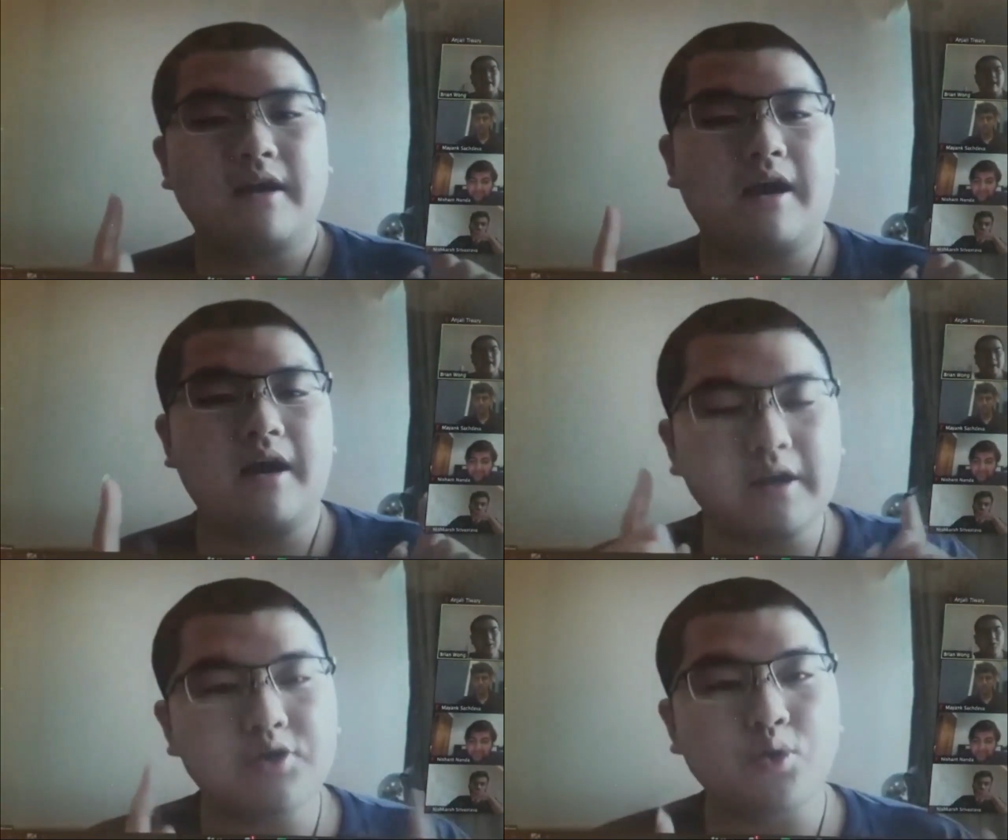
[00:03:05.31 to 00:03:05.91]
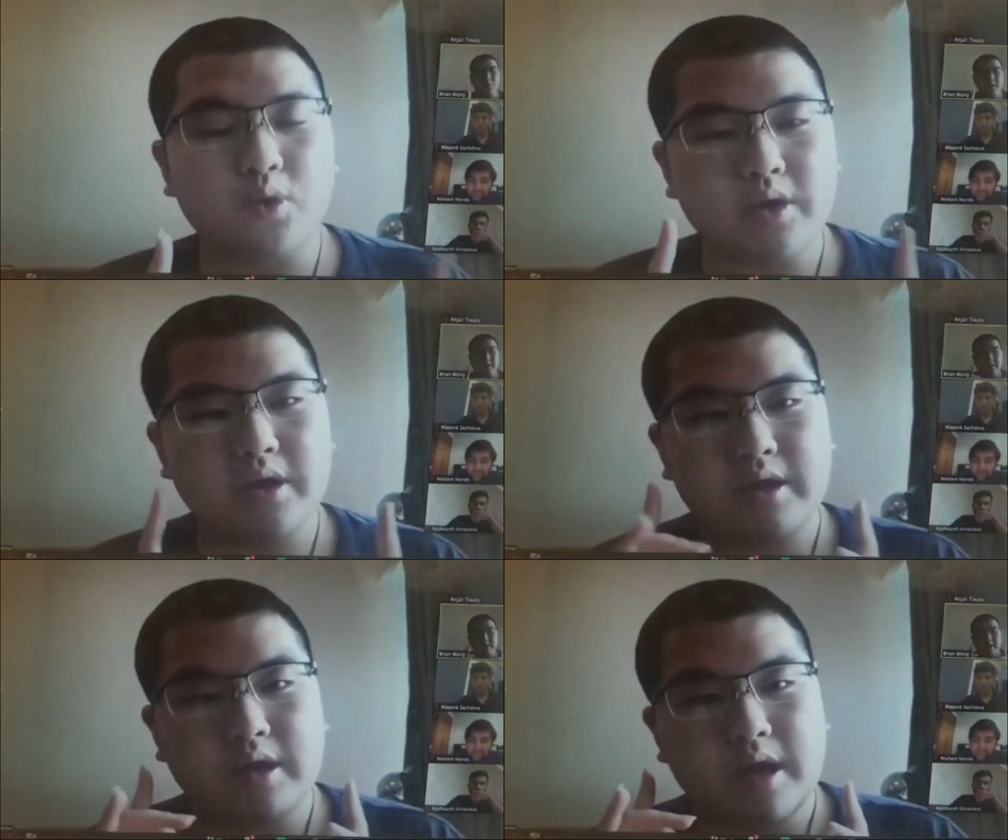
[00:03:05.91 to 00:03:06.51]
I undertook
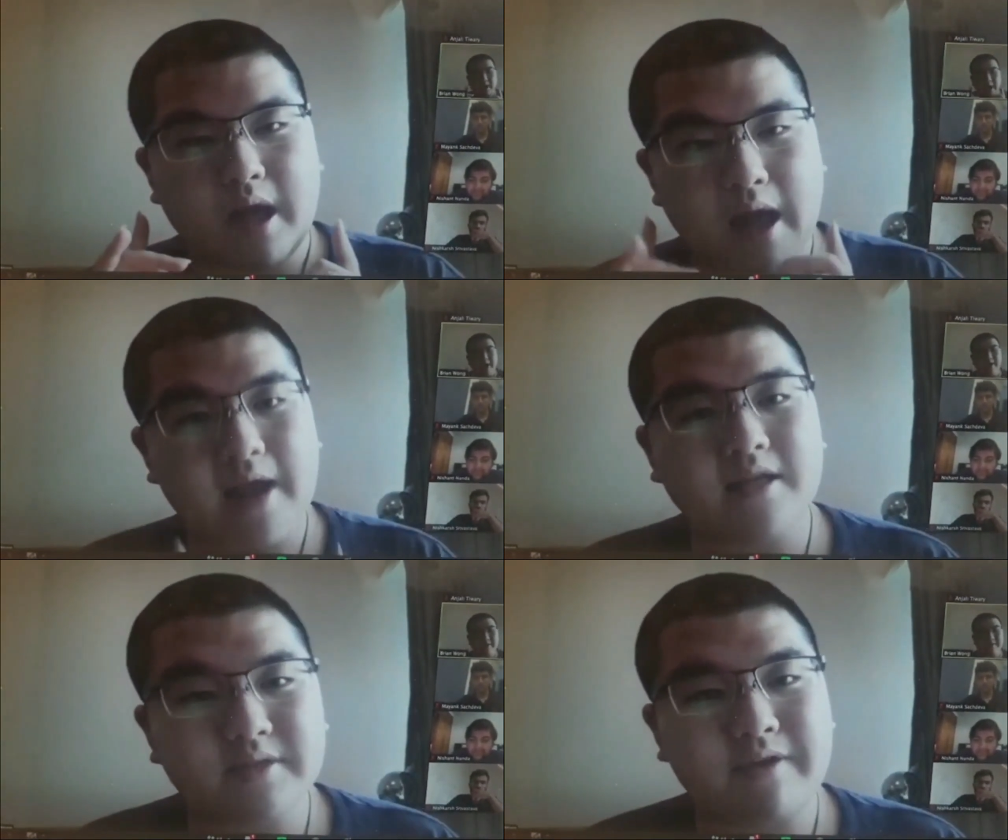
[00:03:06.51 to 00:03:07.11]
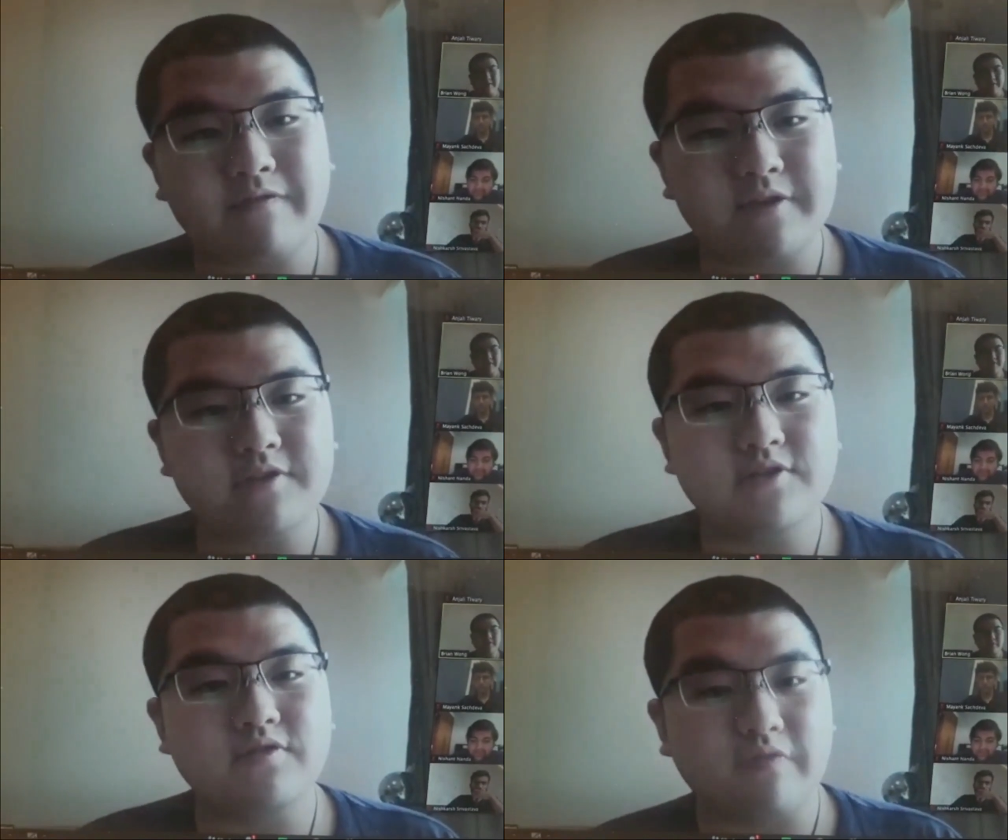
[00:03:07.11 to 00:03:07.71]
active
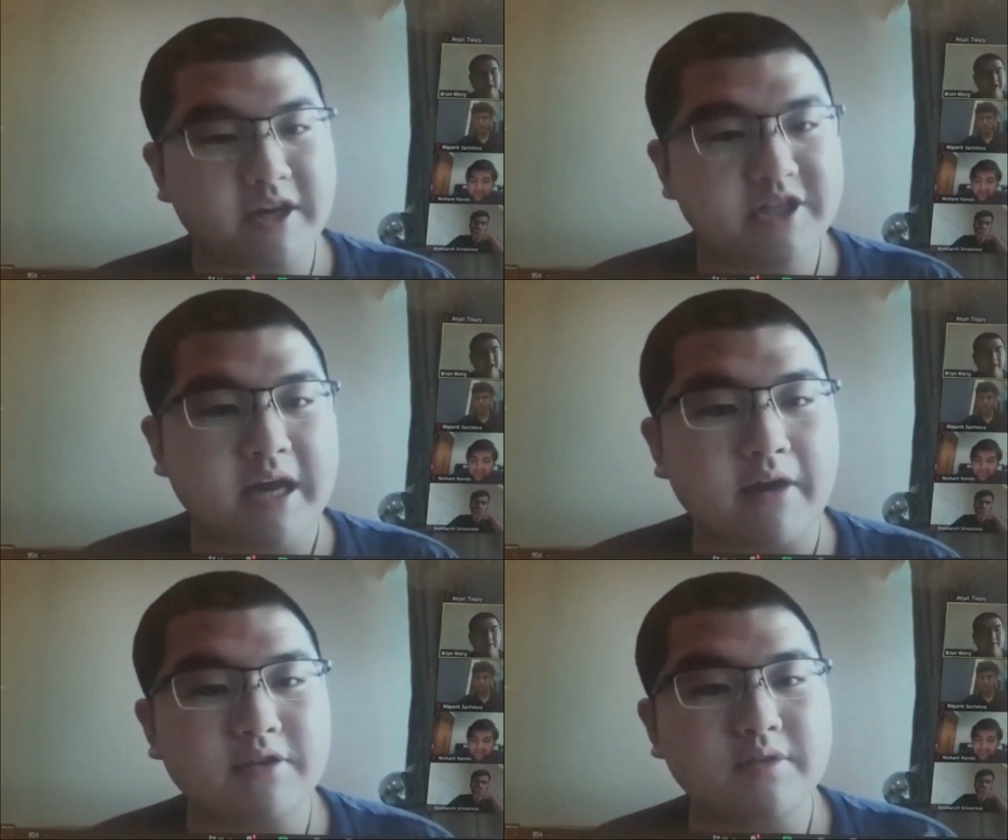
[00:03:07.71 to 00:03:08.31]
efforts to reach out,